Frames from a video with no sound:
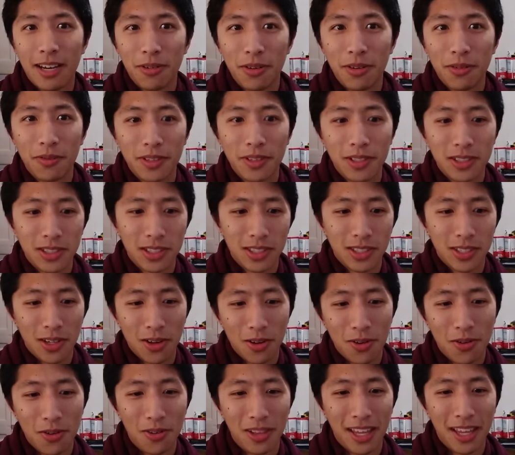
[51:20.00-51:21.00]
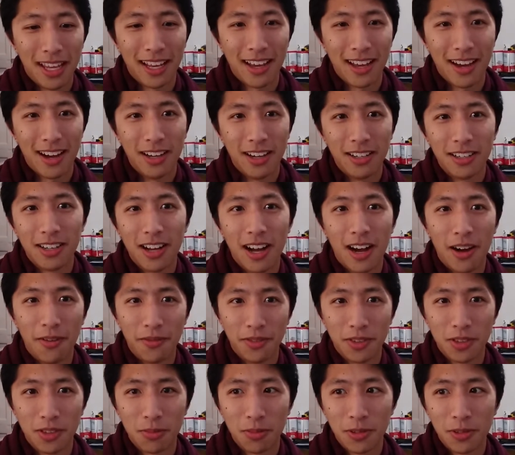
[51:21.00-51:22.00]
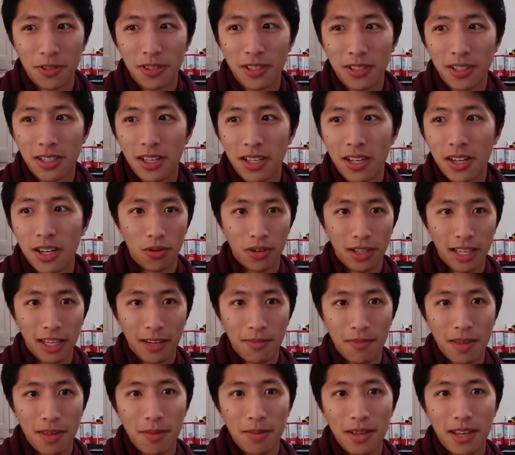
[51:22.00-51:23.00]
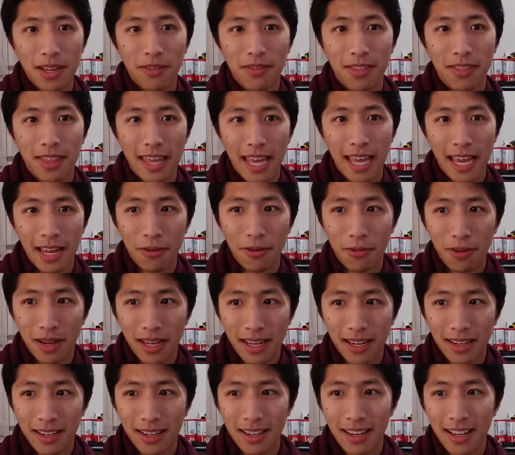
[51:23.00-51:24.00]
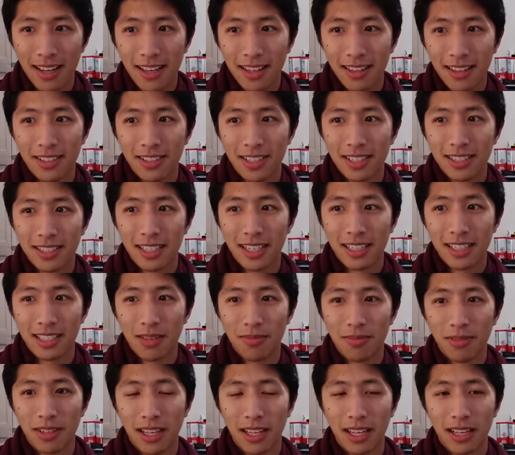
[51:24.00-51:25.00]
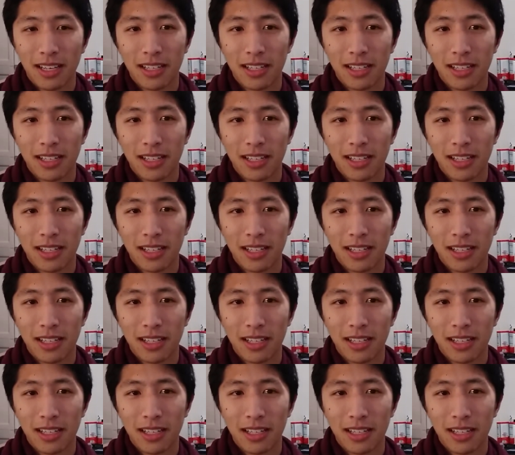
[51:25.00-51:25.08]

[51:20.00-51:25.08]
That would feel so like uncomfortable. Or like maybe if they win, they just say something